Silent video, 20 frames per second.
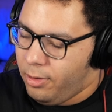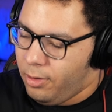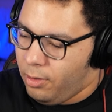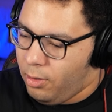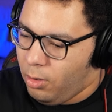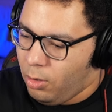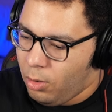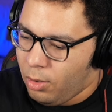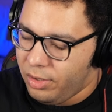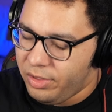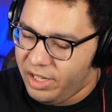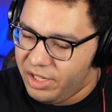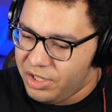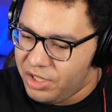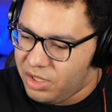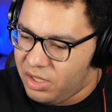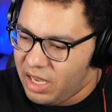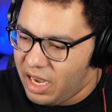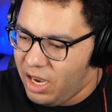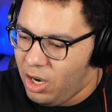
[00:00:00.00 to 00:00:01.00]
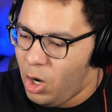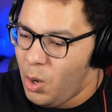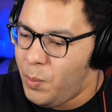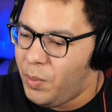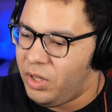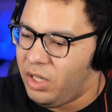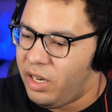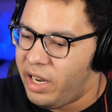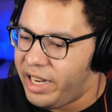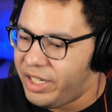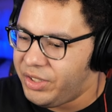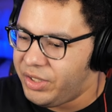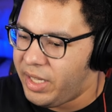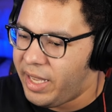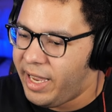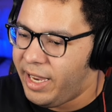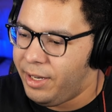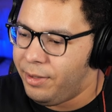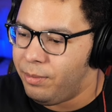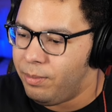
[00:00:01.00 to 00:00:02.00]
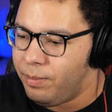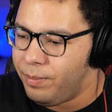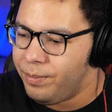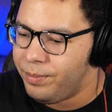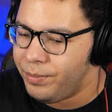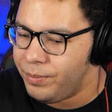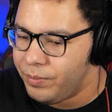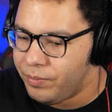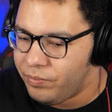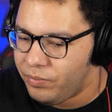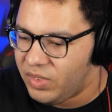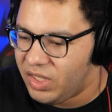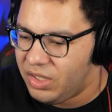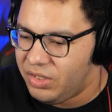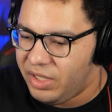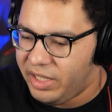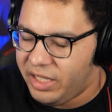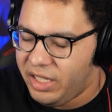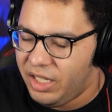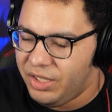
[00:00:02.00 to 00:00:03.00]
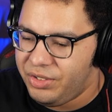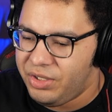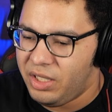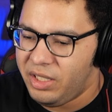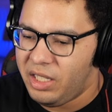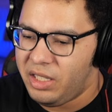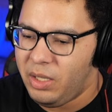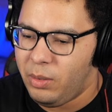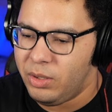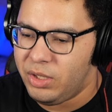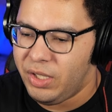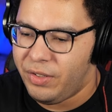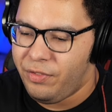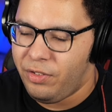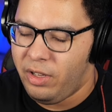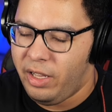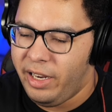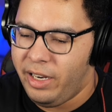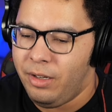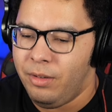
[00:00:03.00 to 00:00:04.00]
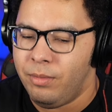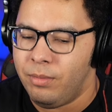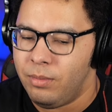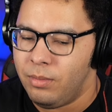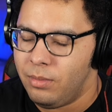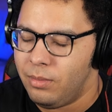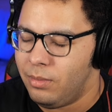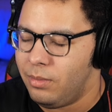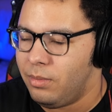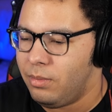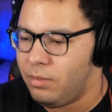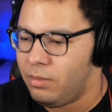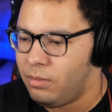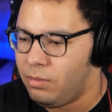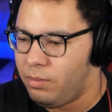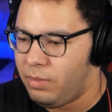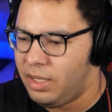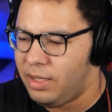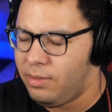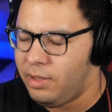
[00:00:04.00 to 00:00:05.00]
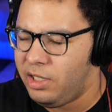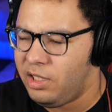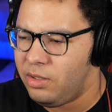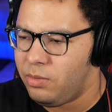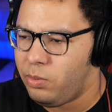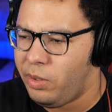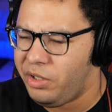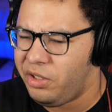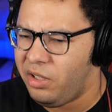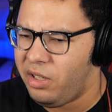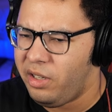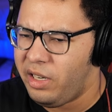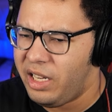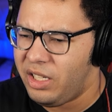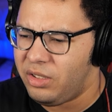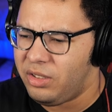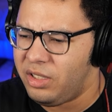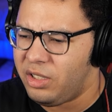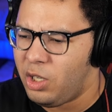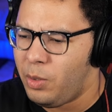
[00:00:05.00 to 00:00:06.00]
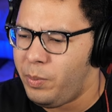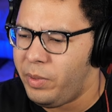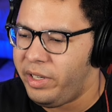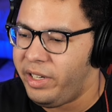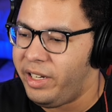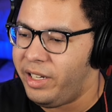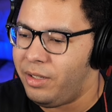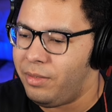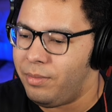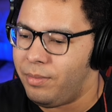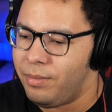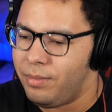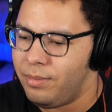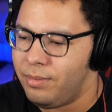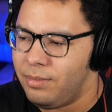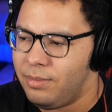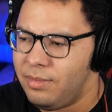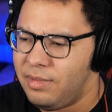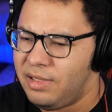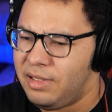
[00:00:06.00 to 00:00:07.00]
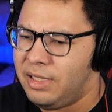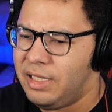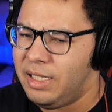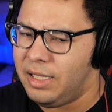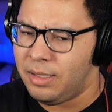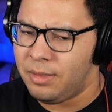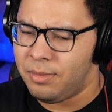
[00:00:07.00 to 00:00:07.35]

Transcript: or they're just not open the next day. It's like a Sunday thing with Chick-fil-A, but we just wait till the next, and they're open again. Duh.